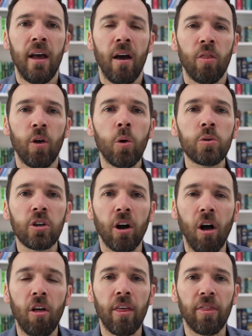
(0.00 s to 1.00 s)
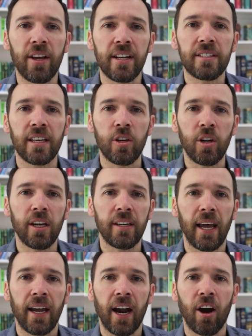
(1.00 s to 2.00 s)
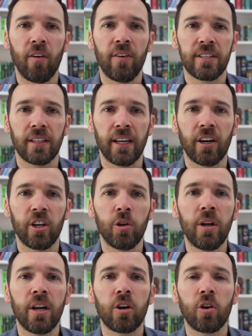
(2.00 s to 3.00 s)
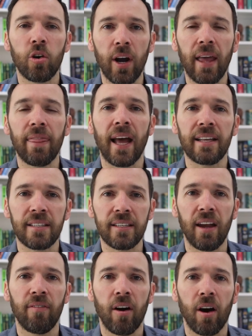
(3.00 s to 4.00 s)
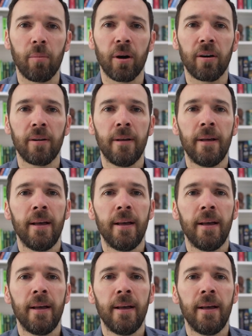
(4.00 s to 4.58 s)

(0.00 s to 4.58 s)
Those are all the things that you need to take care of as a leader. You need to create that safe harbor.